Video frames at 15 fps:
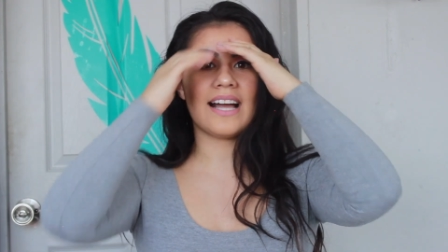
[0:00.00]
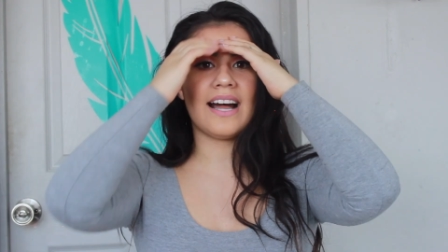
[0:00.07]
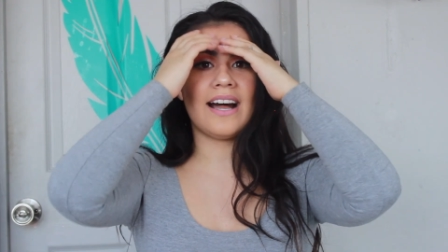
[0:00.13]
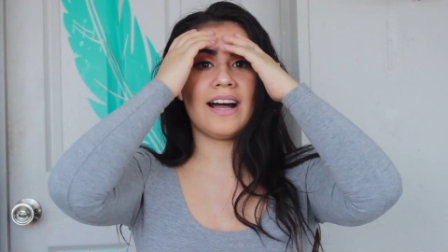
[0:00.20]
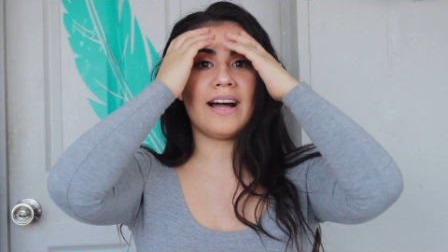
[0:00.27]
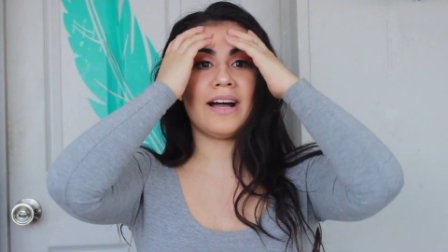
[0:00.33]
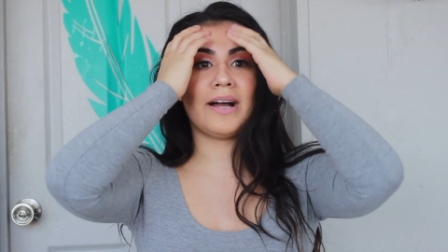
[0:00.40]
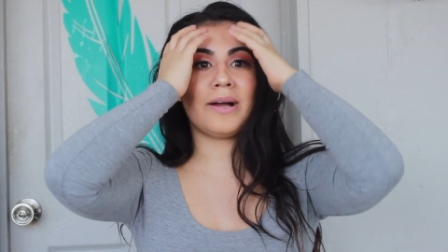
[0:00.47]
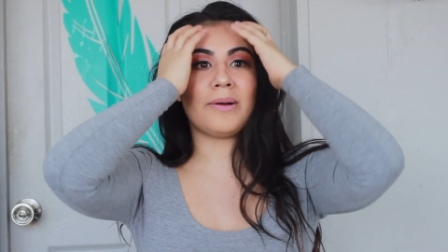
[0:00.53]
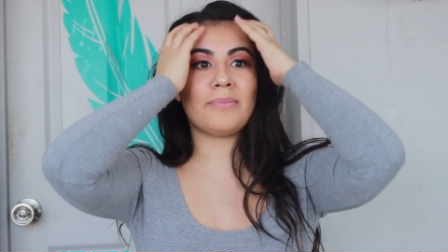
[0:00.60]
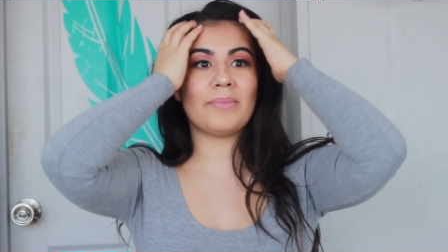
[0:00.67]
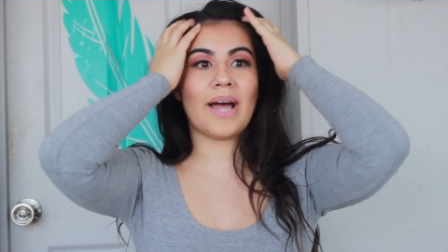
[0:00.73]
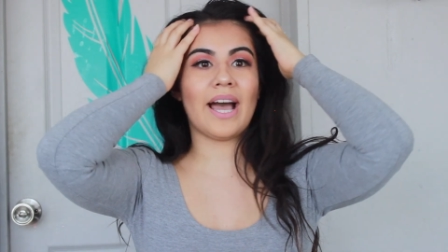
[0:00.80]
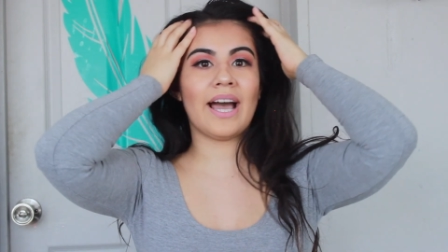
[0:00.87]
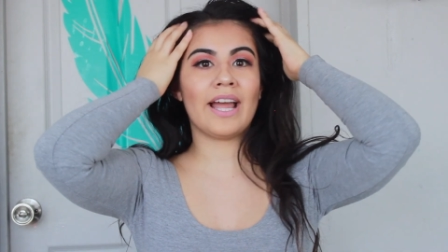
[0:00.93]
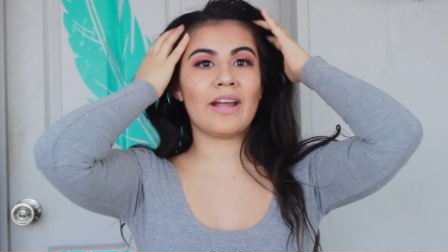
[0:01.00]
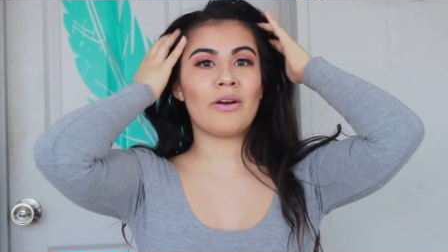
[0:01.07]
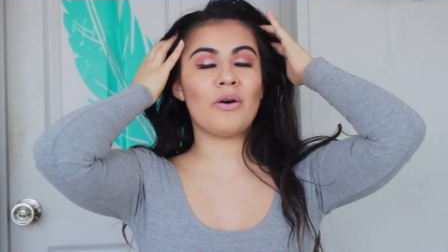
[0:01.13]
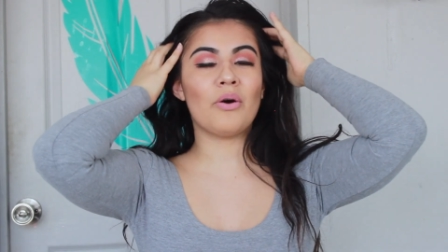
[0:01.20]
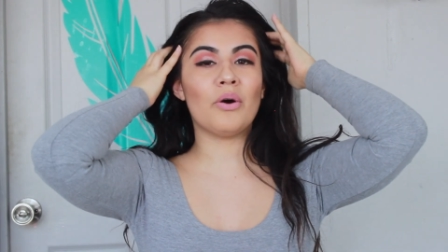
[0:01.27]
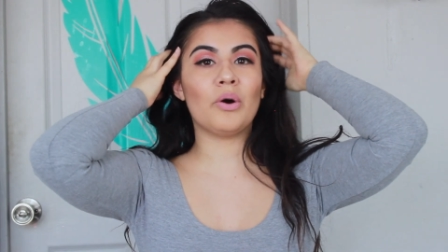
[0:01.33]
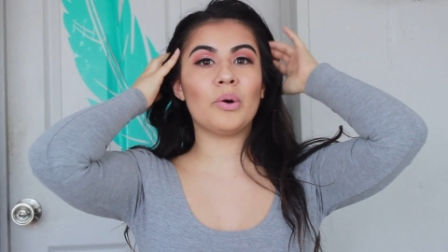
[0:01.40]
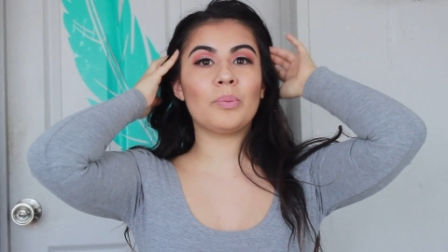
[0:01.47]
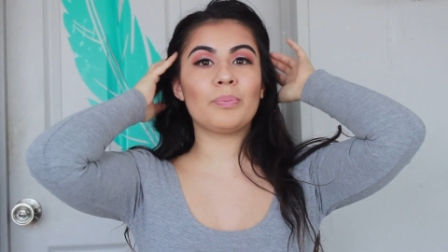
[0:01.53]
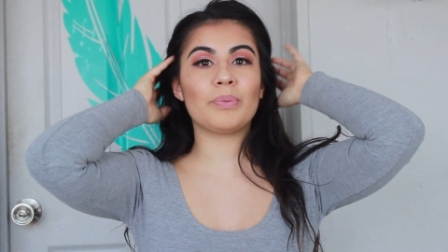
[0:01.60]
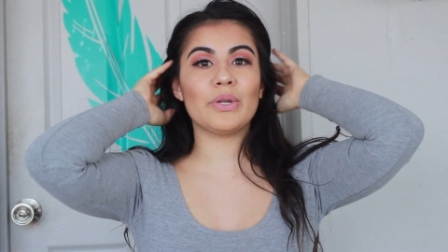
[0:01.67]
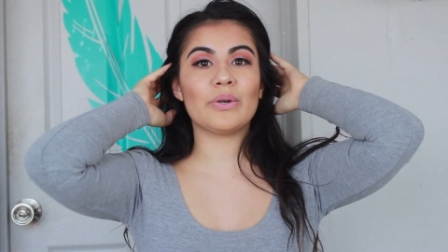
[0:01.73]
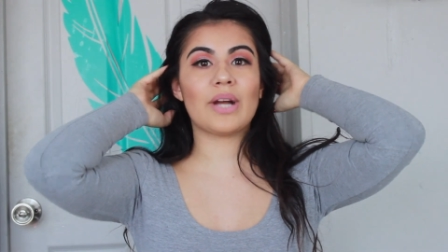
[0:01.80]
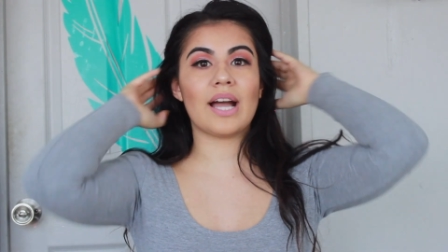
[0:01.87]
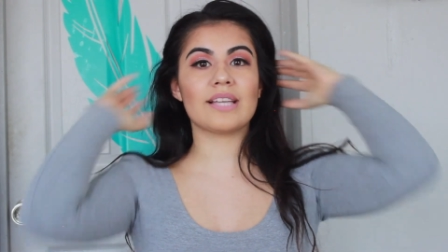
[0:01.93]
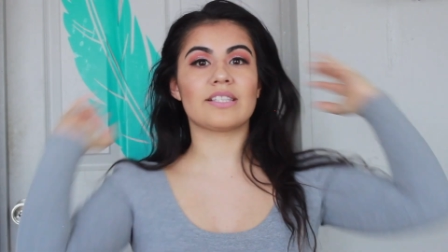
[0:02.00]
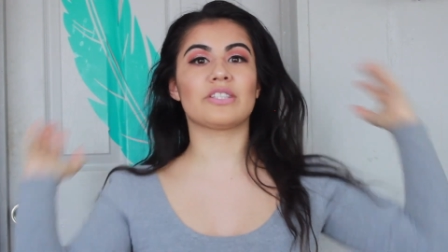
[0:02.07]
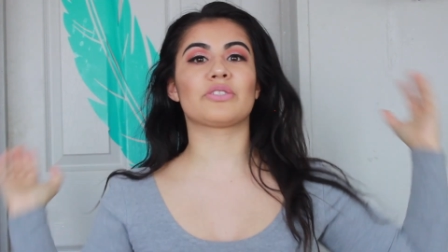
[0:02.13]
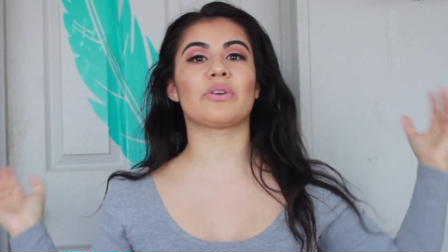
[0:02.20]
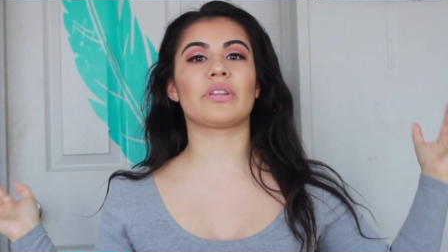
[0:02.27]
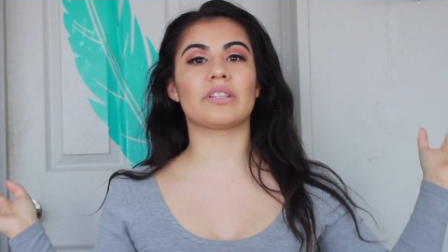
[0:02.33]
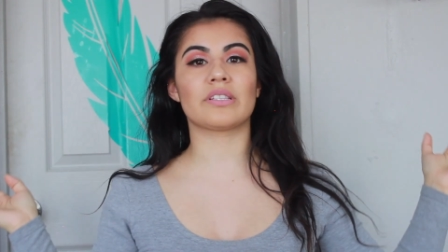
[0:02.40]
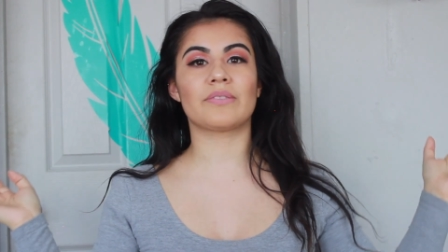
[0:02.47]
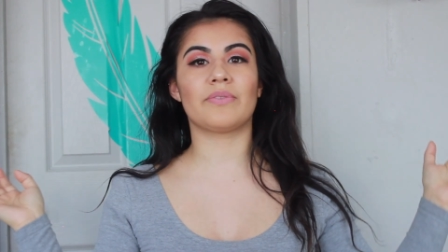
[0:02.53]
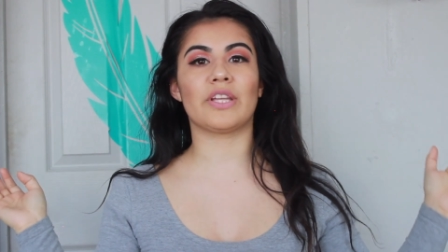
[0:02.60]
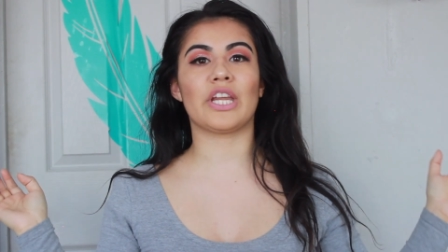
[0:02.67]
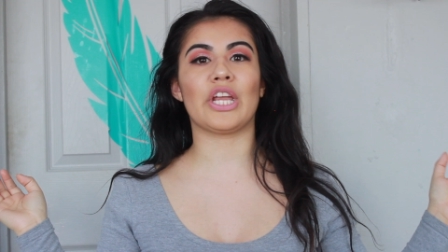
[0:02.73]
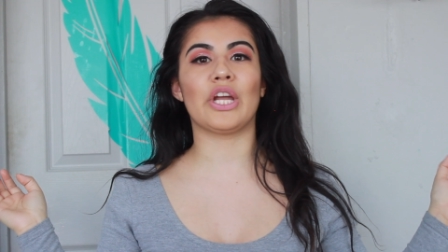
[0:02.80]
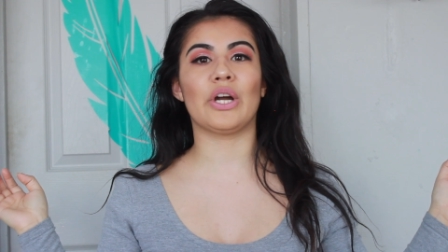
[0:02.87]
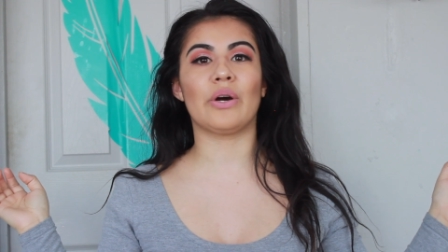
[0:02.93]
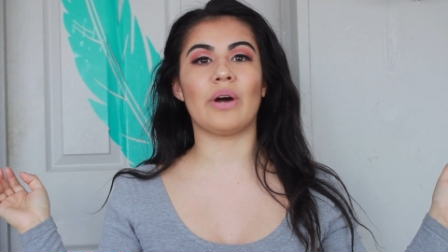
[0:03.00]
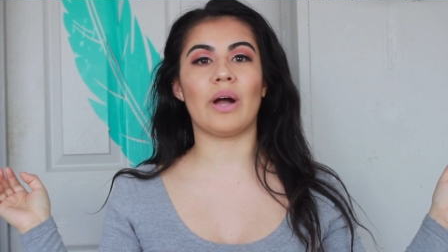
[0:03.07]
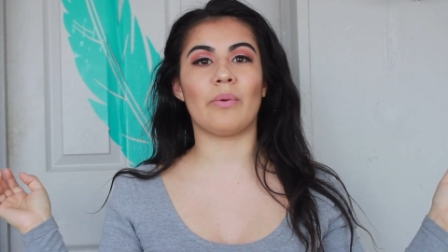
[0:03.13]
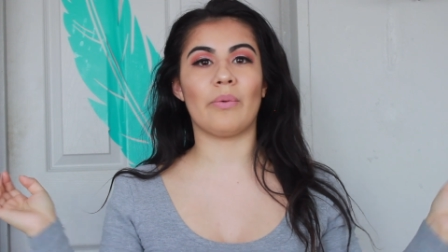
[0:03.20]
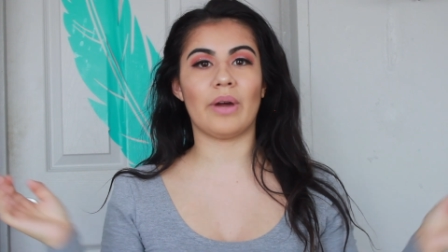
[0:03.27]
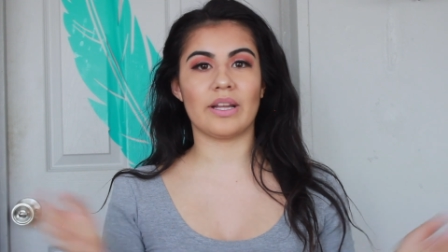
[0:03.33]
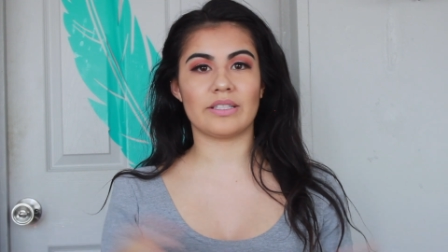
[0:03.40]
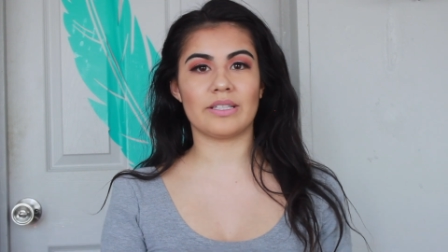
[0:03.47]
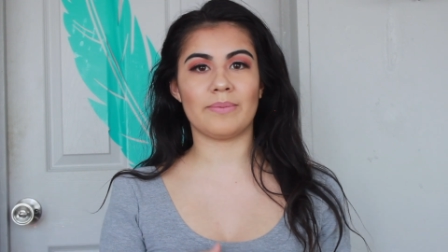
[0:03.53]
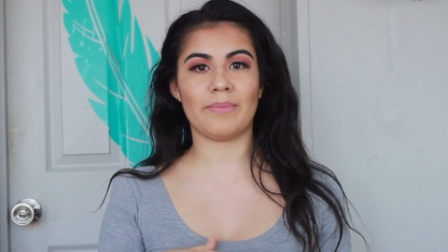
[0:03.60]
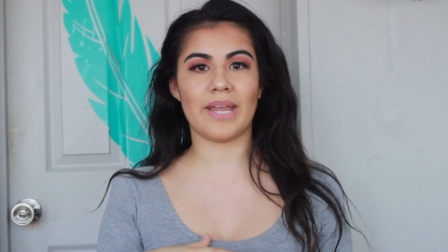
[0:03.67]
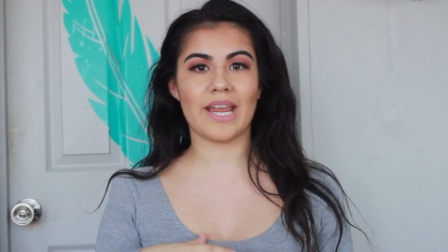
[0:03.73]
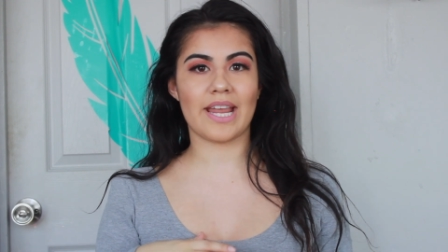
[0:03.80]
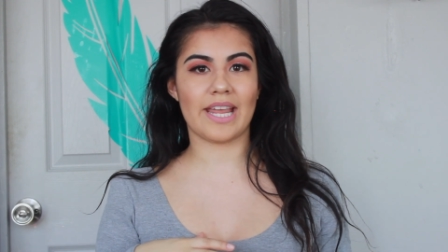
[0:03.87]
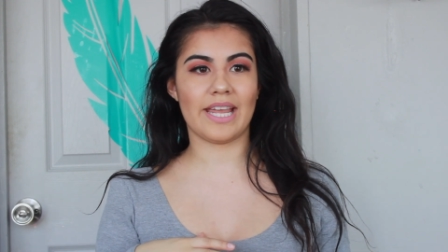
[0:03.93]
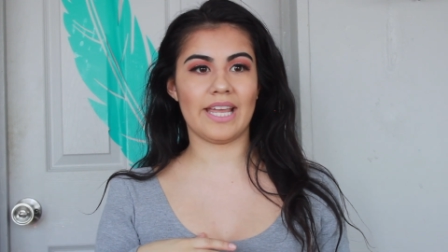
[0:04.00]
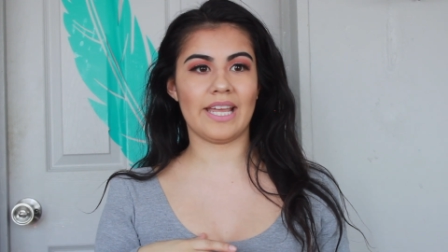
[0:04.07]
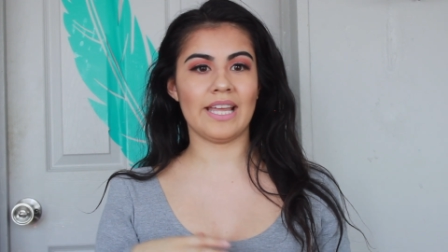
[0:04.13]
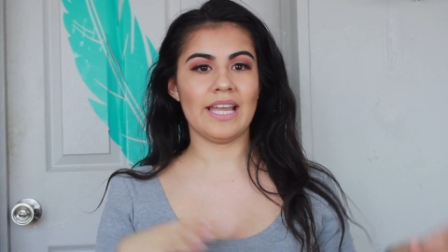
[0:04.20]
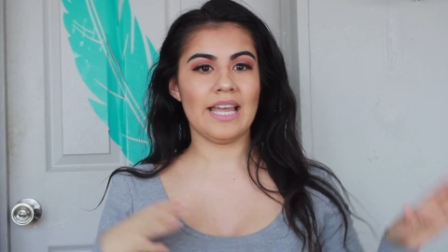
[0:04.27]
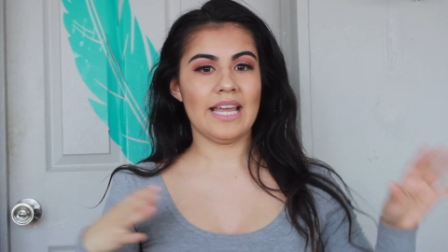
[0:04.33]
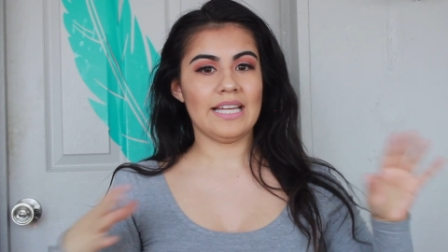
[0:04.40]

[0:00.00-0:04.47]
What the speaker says: I hope you guys enjoyed this video. I wanted to make it